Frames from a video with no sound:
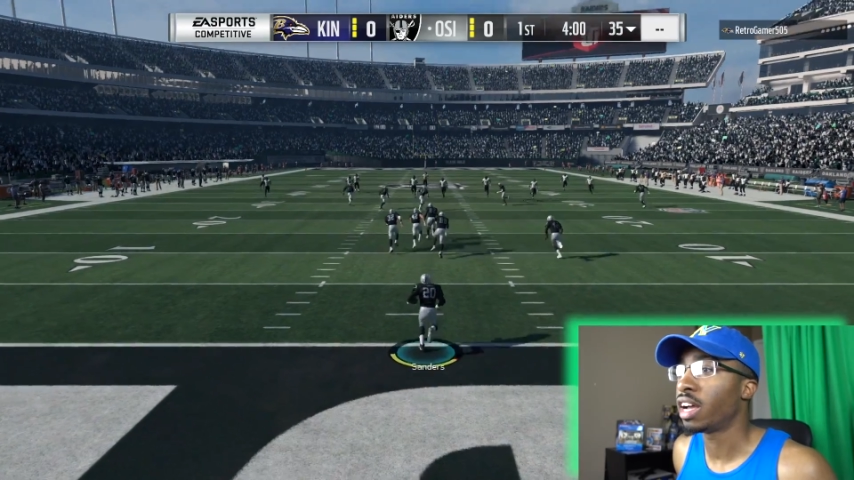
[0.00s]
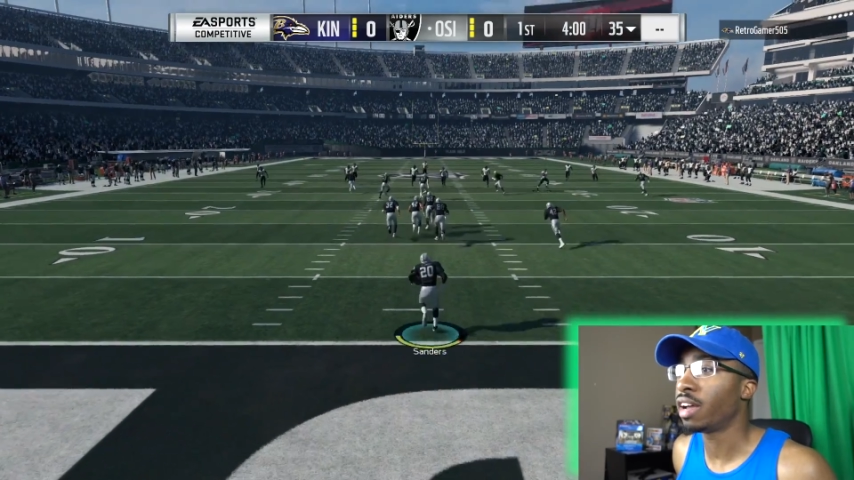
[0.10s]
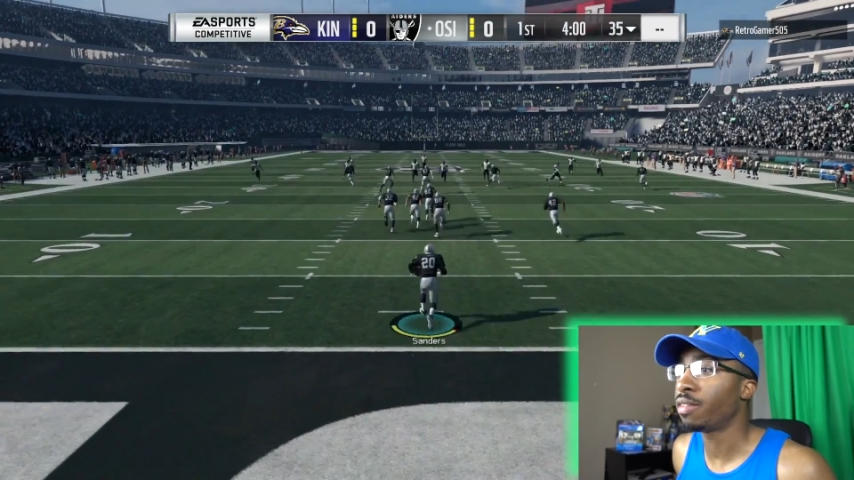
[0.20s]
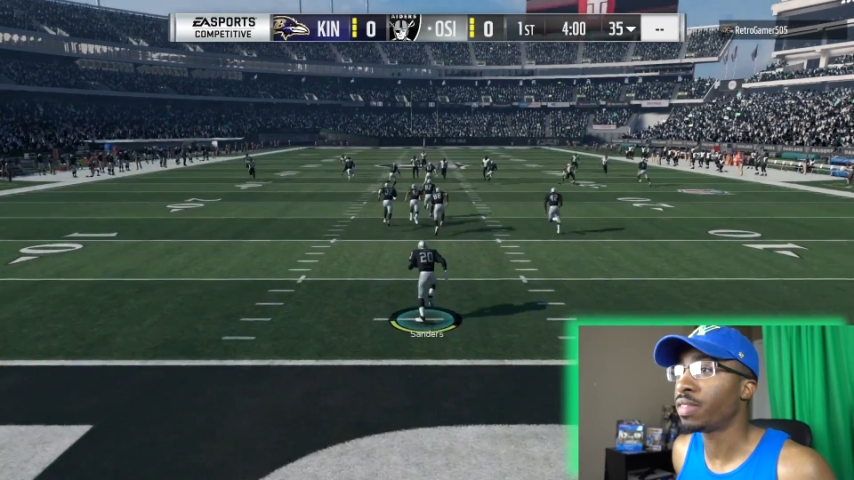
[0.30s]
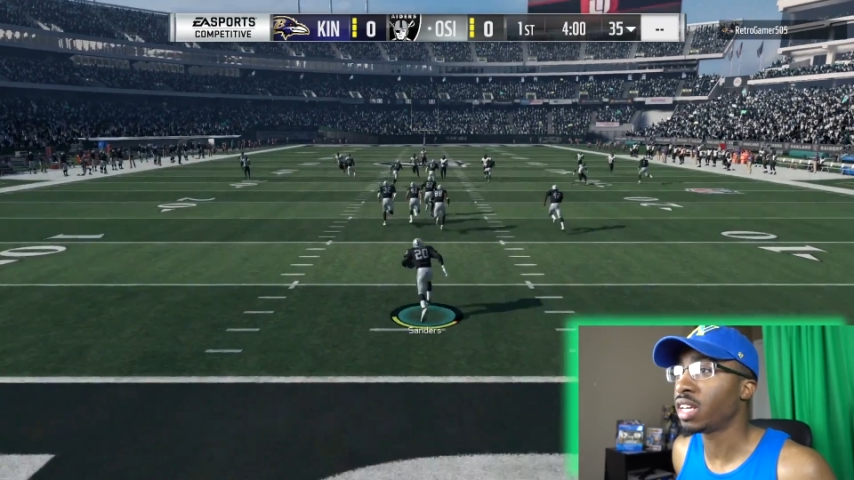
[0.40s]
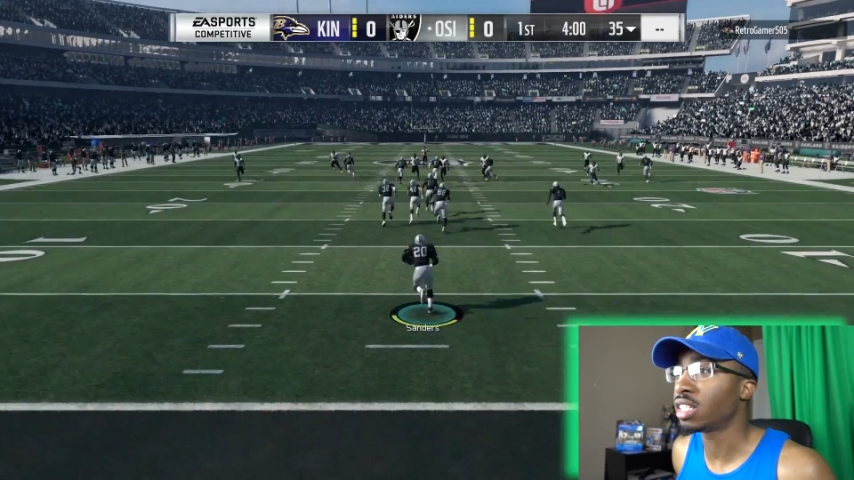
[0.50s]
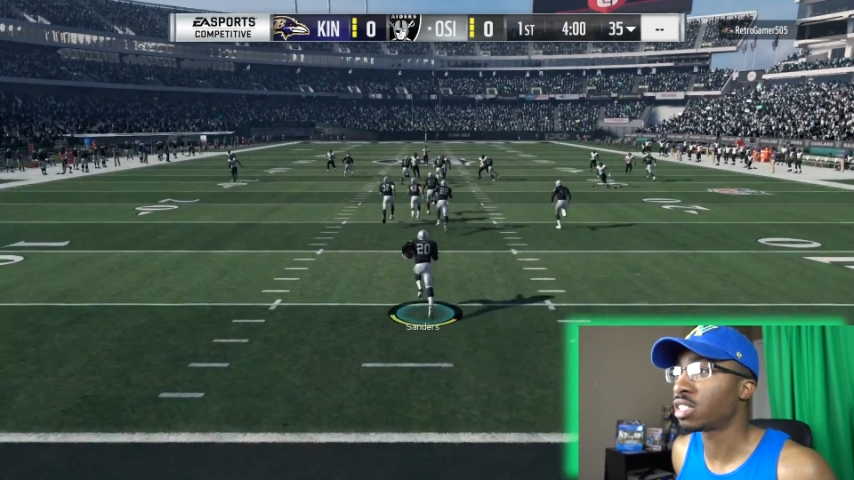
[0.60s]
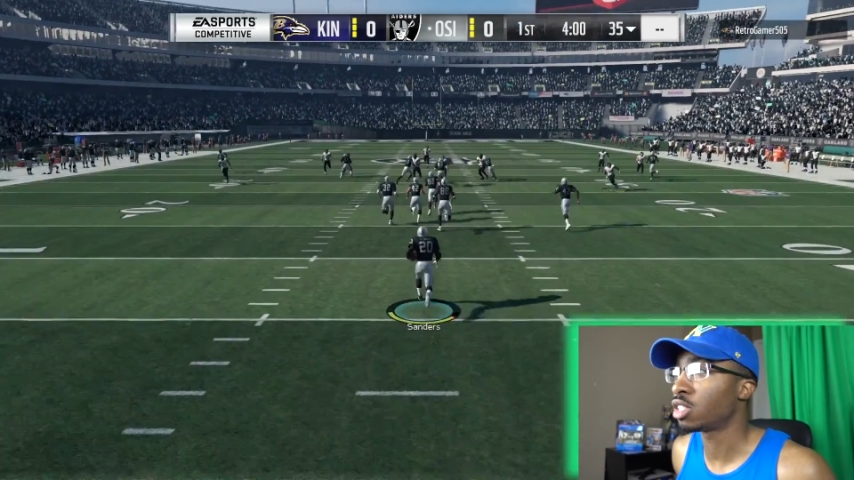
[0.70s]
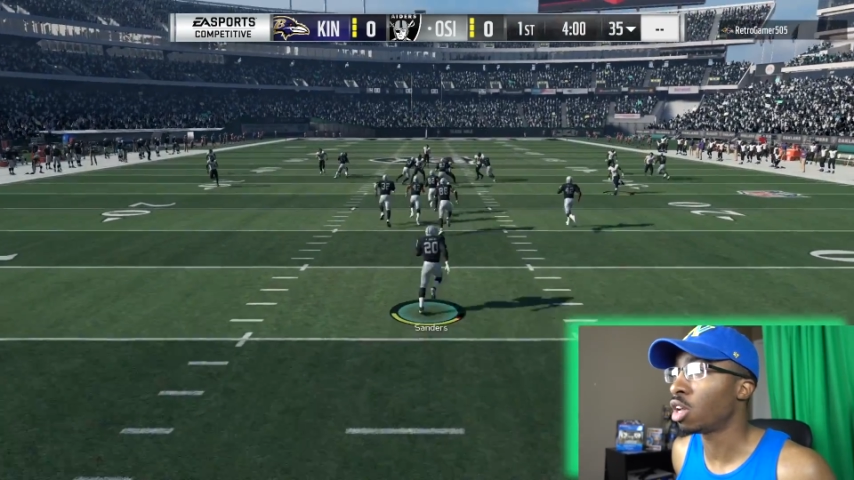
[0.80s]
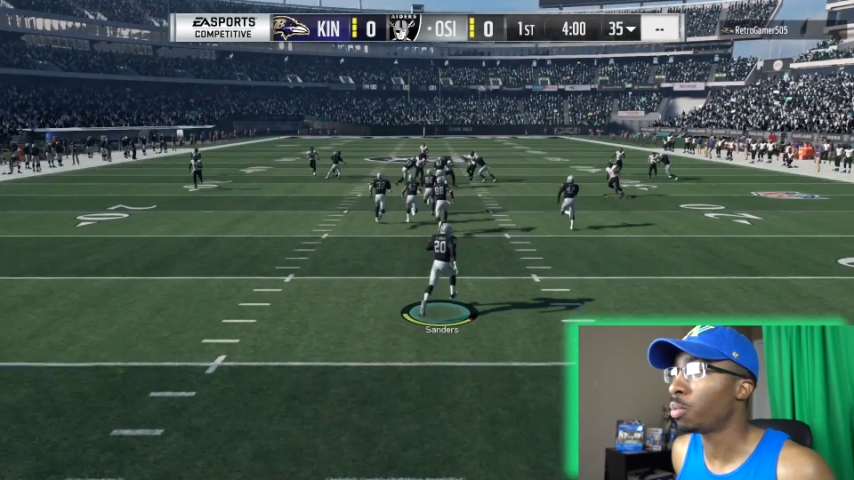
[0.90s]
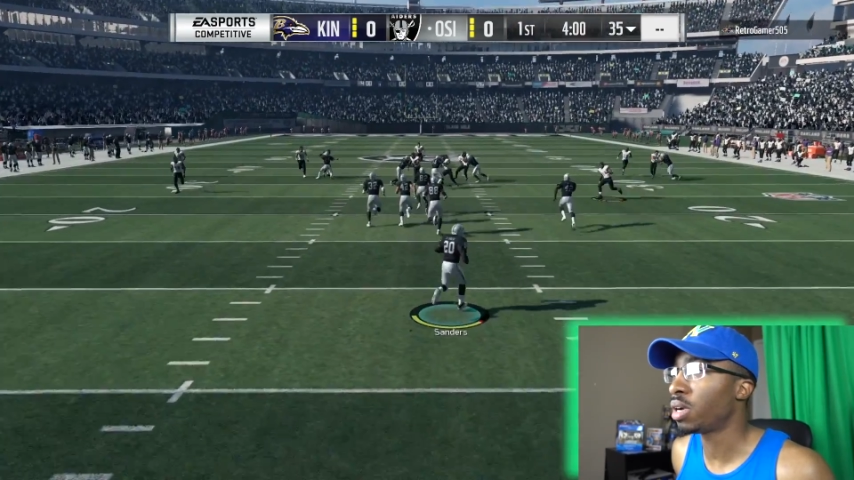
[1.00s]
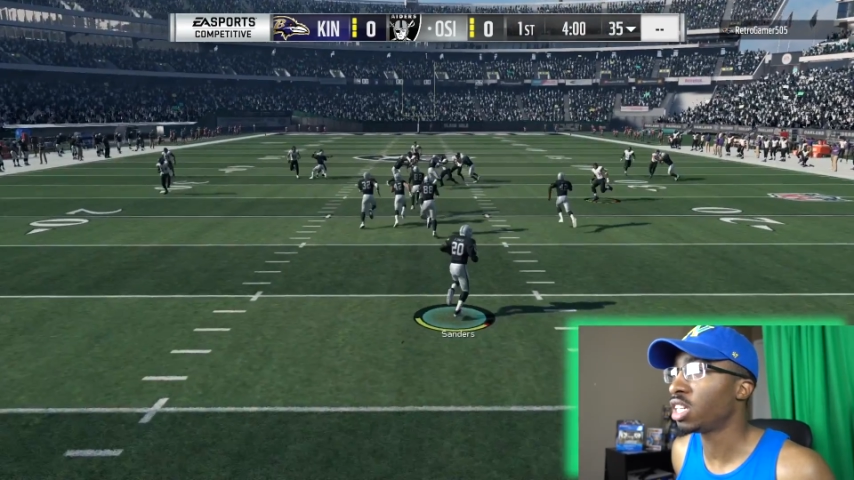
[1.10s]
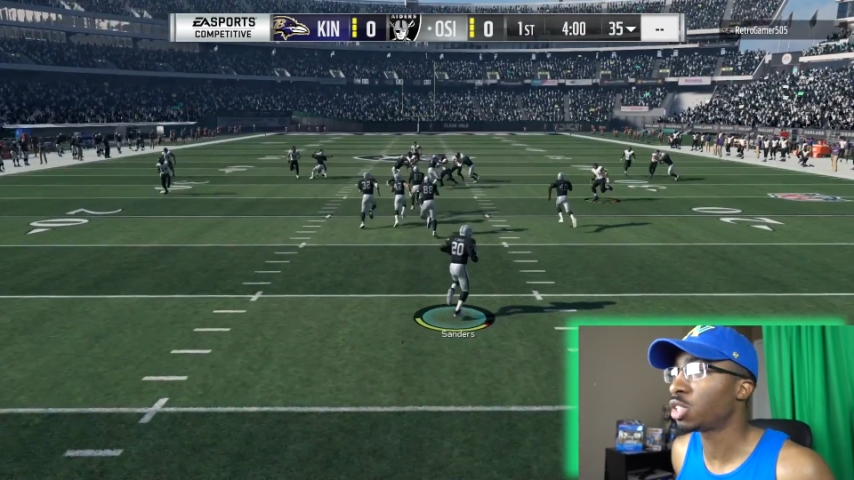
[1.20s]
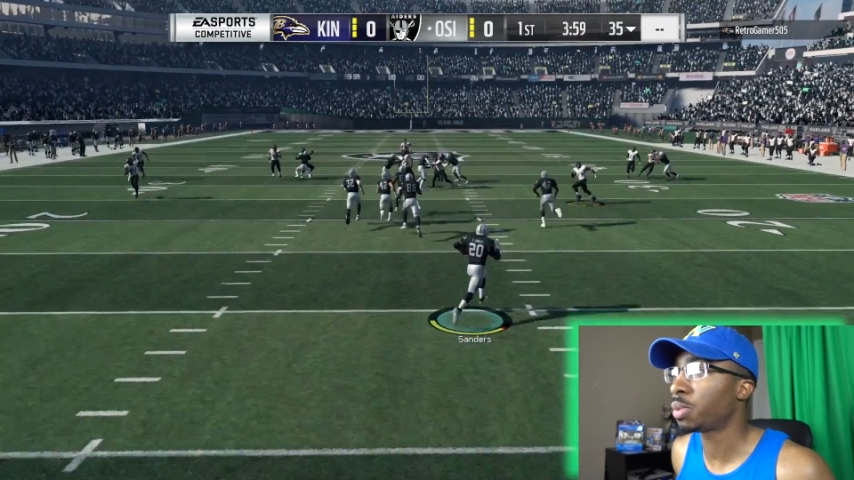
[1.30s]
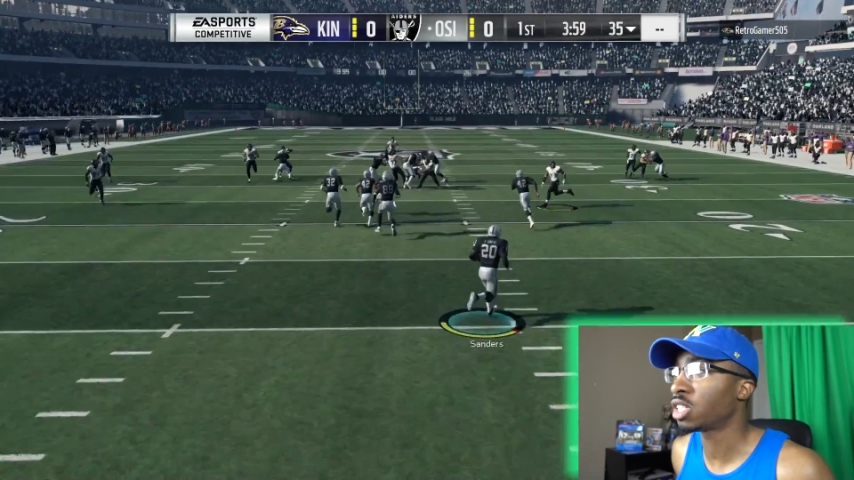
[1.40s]
of these no
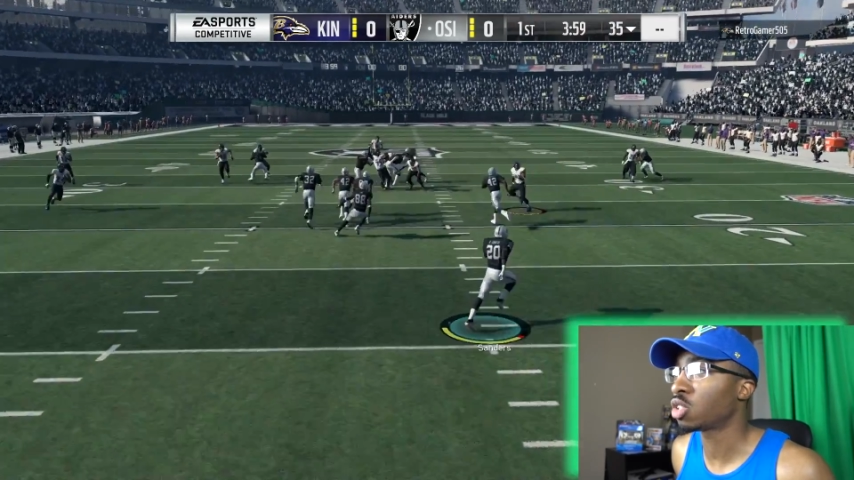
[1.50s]
money spent